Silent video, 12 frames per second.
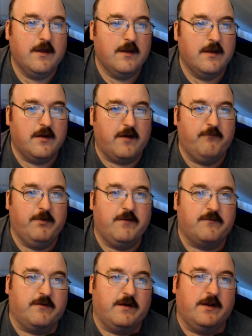I've been
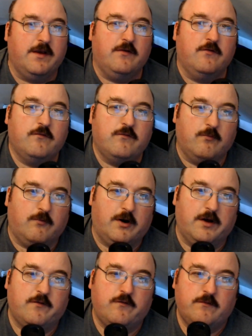assigned to
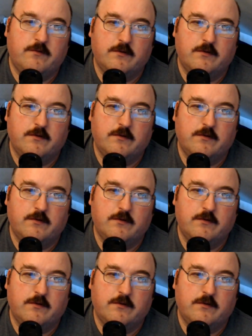watch.